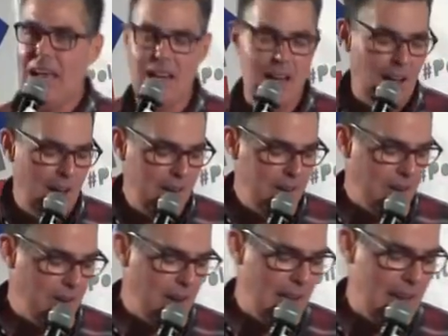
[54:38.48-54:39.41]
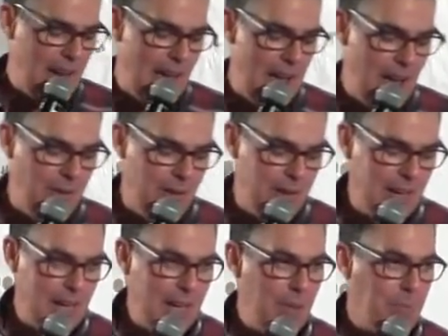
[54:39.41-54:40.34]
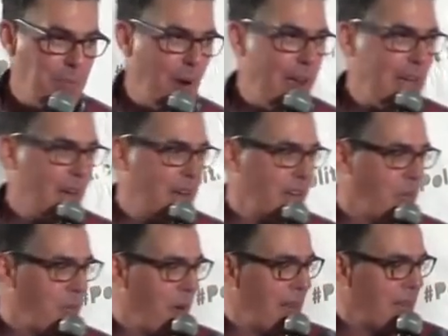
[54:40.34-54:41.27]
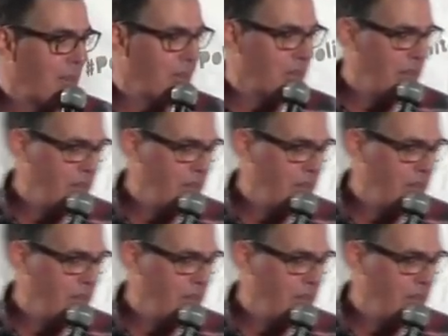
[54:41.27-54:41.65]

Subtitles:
in under an hour. You get a break on your renter's